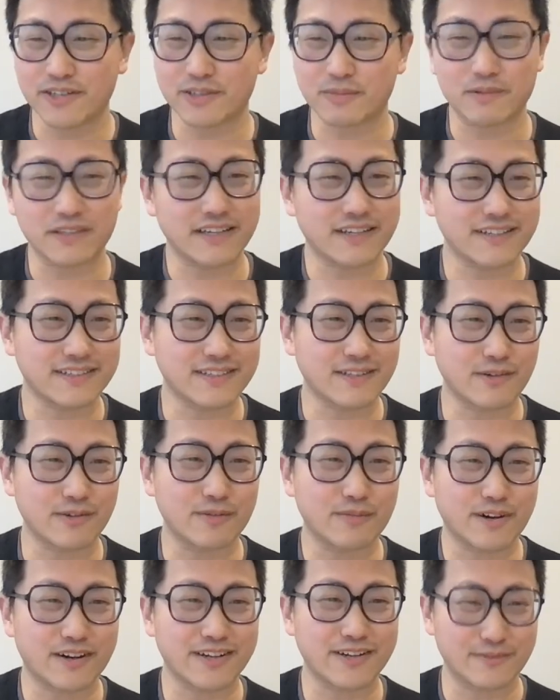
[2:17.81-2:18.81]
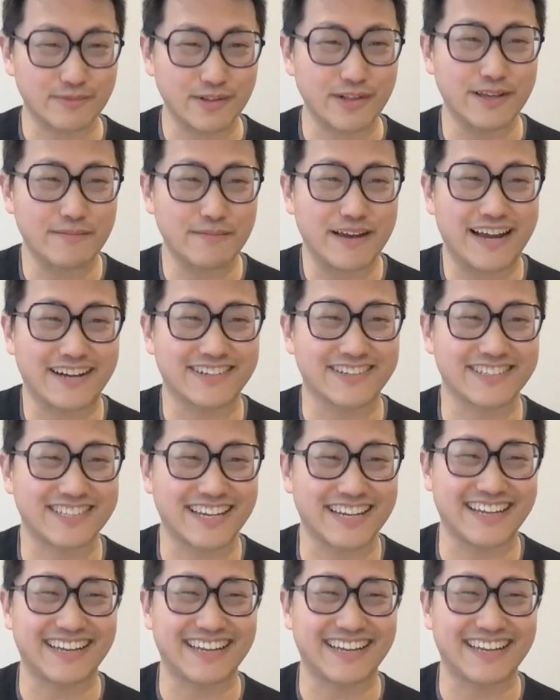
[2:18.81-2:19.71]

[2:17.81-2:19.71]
Is because go-to-market really matters.